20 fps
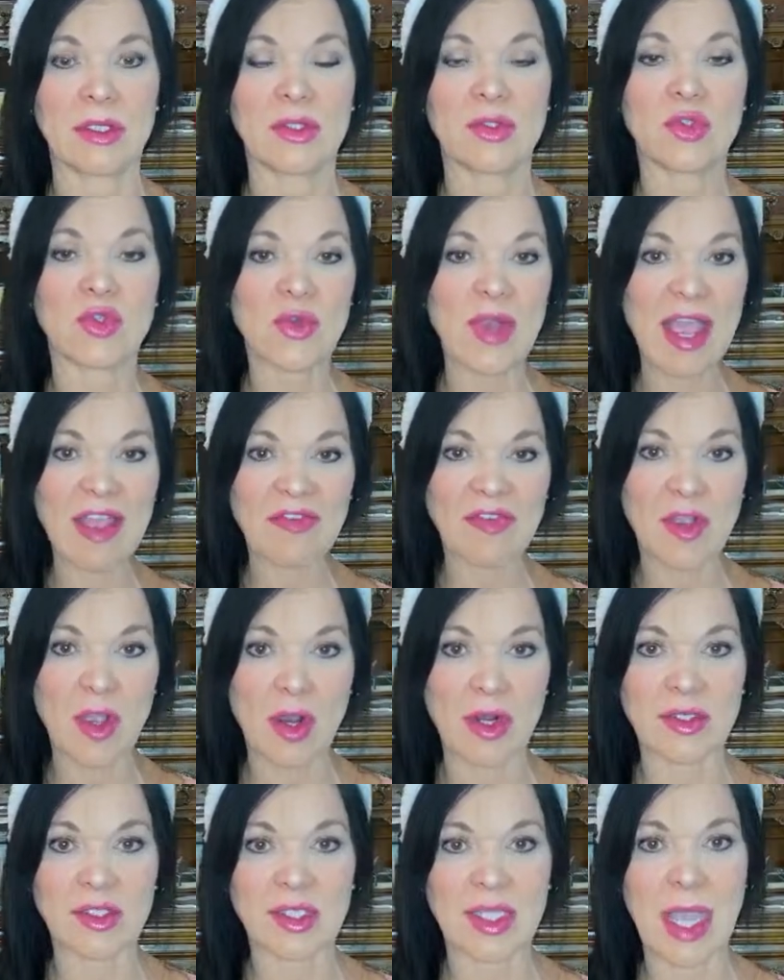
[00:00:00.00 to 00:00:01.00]
Draft
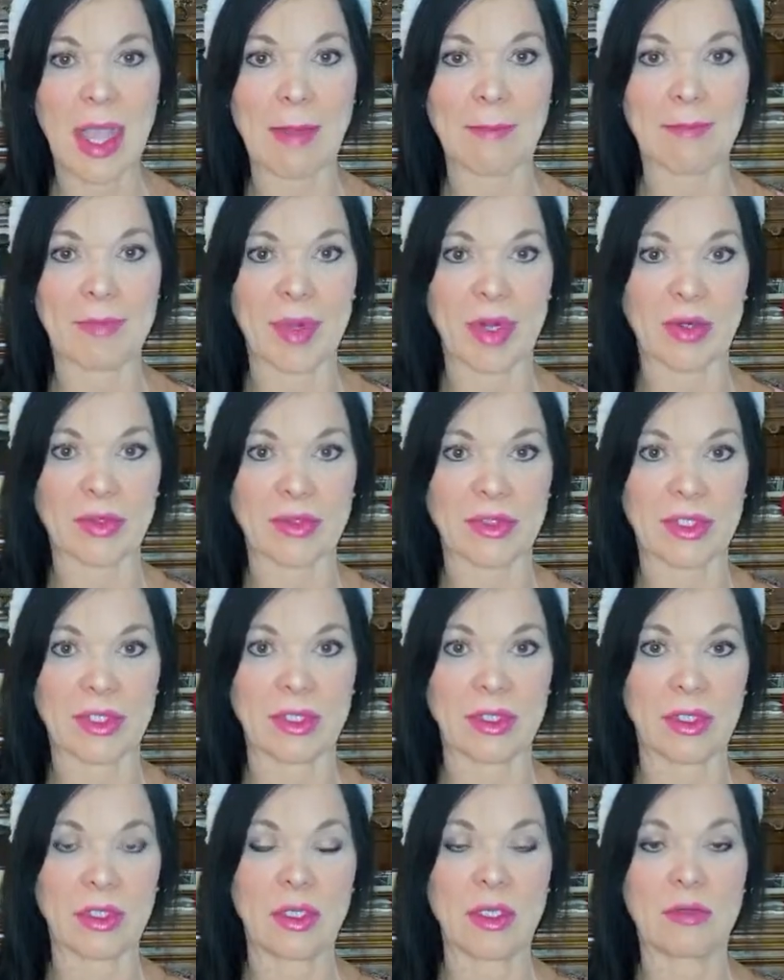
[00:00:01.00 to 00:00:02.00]
cards got burnt.
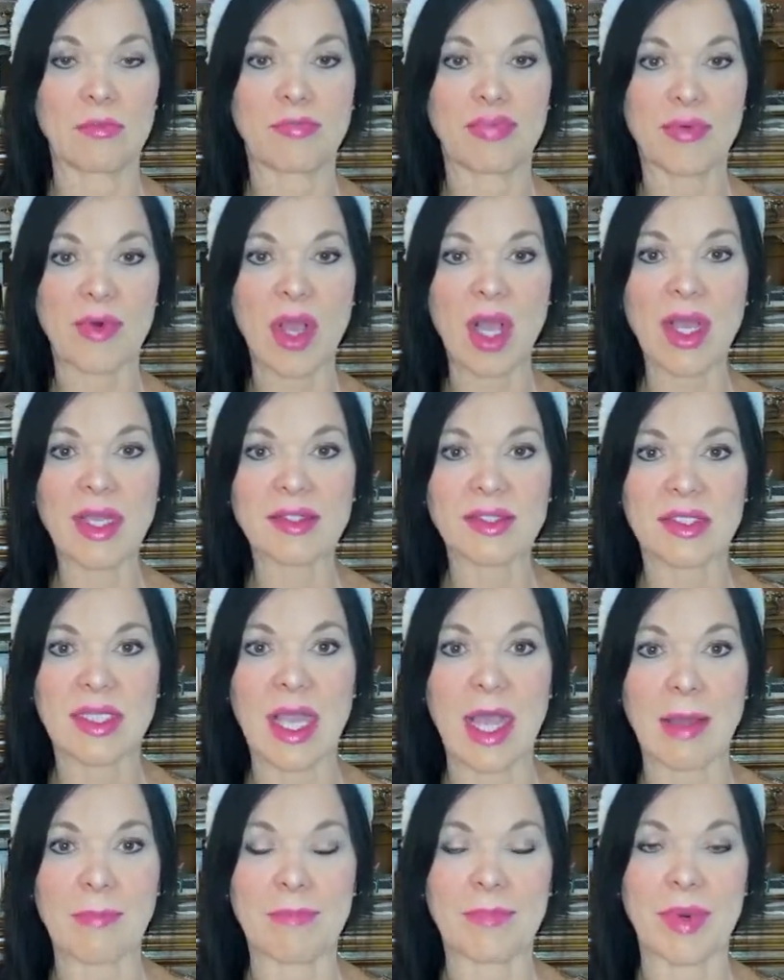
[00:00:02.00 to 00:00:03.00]
Bras
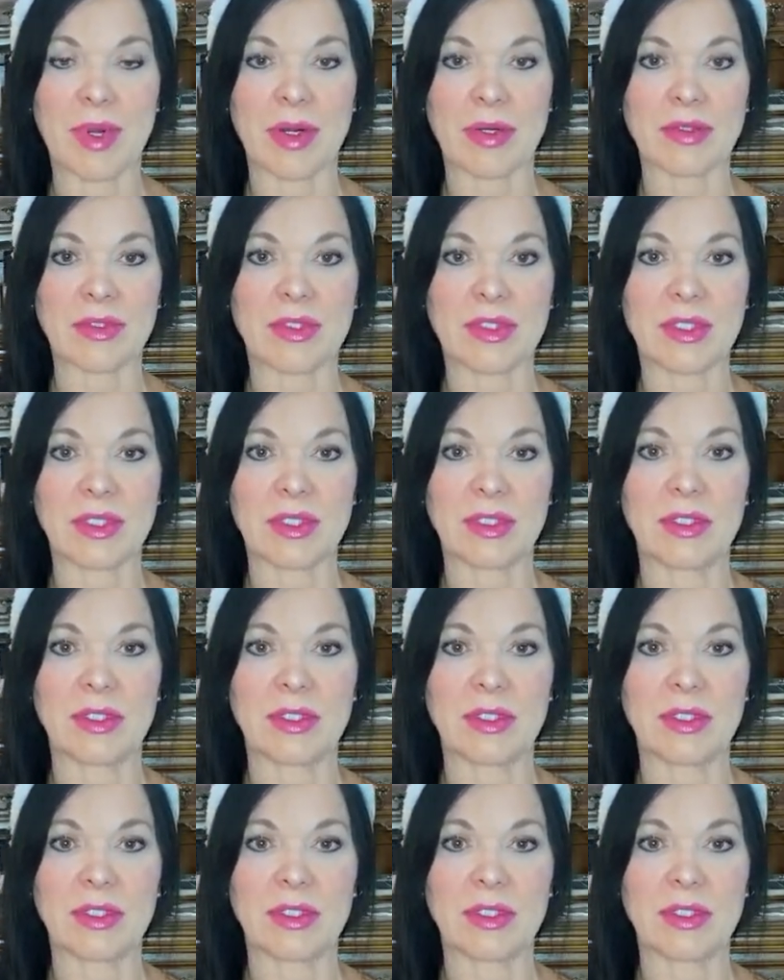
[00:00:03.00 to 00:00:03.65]
got burnt.